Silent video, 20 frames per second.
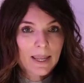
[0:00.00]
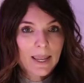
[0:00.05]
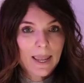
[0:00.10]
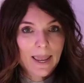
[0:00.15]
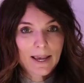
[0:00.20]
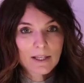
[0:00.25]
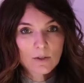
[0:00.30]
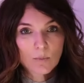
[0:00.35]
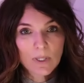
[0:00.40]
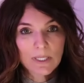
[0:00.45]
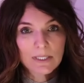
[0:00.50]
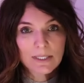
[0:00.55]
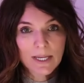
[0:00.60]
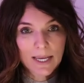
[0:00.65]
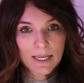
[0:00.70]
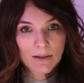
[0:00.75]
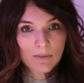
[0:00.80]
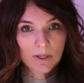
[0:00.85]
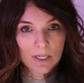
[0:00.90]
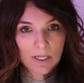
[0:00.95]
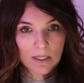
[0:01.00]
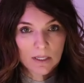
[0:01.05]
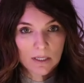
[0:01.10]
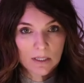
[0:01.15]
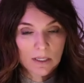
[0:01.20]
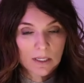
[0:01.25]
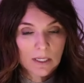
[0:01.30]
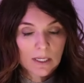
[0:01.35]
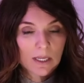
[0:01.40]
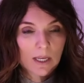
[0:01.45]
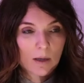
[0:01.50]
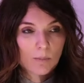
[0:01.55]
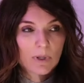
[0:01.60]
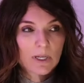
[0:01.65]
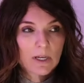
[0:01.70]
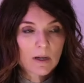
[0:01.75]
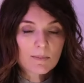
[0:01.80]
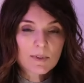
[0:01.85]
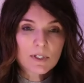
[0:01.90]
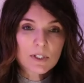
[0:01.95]
as we dive in and
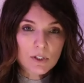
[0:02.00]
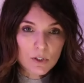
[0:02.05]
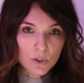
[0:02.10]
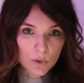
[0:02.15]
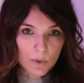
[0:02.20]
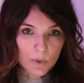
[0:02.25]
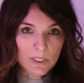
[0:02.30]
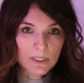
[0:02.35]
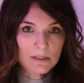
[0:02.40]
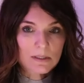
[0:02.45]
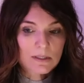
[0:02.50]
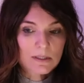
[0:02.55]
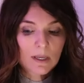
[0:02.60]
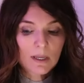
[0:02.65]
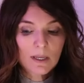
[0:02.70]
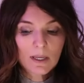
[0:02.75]
become students